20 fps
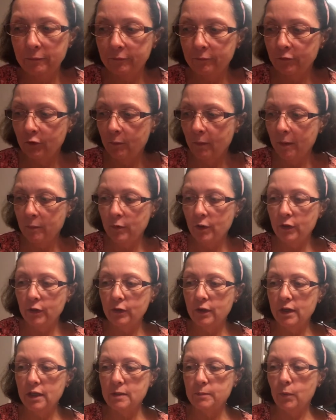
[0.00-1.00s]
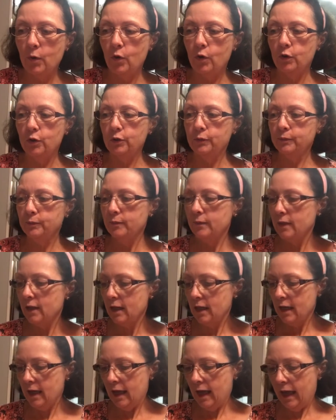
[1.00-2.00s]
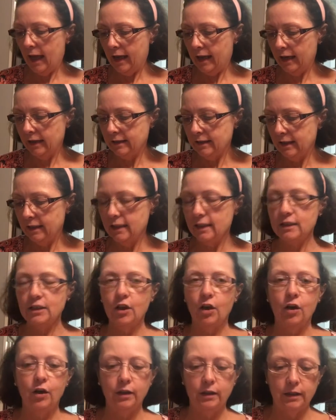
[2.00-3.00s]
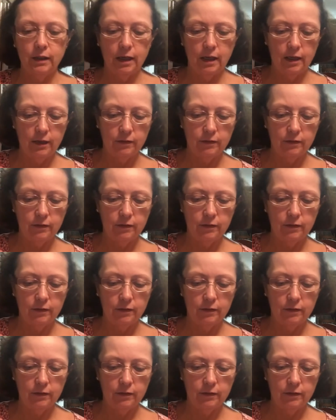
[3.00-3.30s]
for my brother and his partner. And I did this on